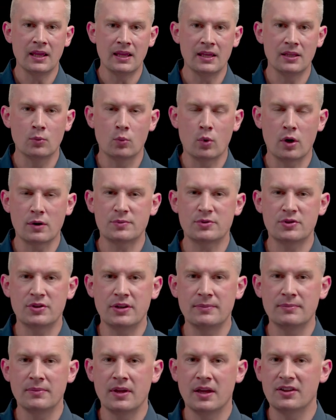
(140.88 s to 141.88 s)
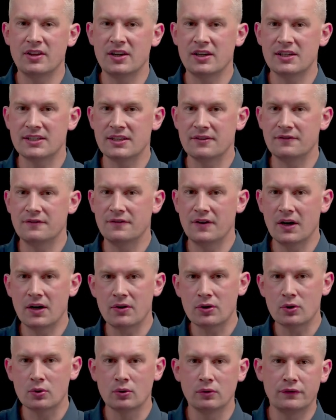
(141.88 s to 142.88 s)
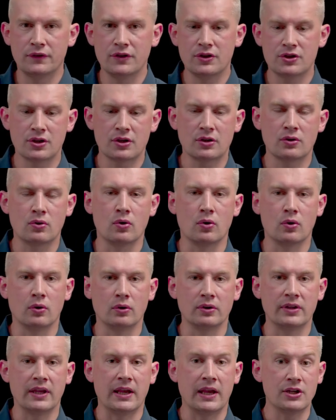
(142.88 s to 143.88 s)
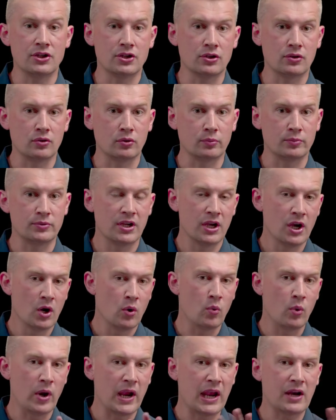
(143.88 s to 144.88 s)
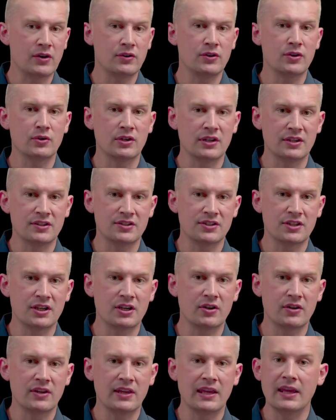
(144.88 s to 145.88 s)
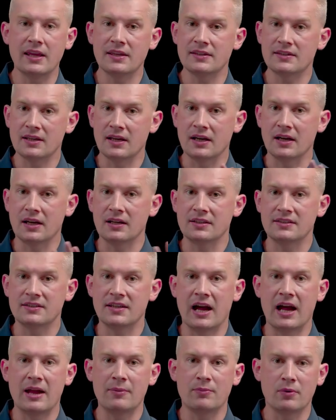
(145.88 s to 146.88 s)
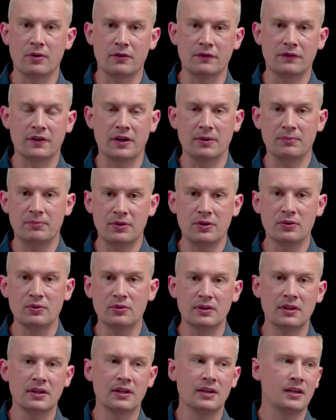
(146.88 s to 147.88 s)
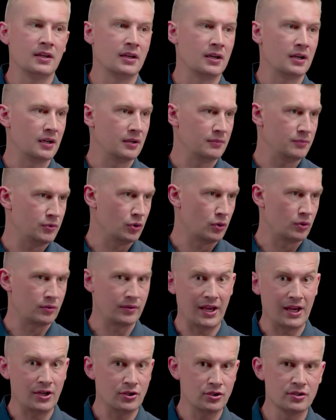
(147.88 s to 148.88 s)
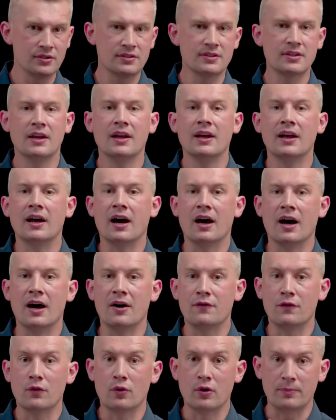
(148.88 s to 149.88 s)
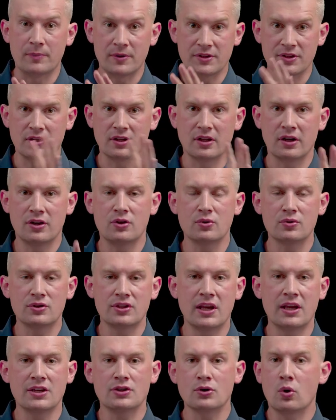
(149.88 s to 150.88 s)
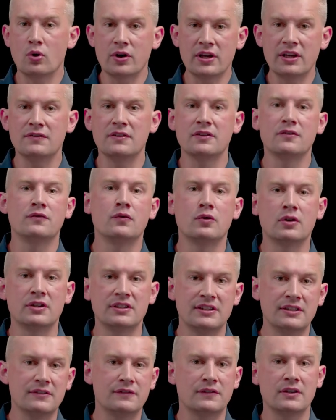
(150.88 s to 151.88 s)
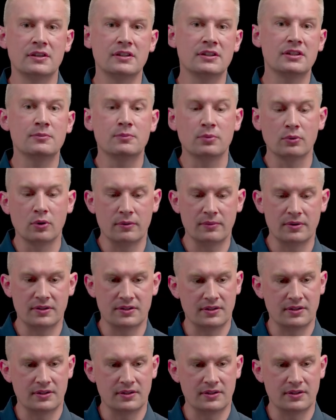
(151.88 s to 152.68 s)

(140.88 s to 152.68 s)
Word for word: In WarpStream, there is a very cool feature called agent groups, where you can segregate a uh, type of compute, uh, your agents, uh, for particular use case or even for different deployment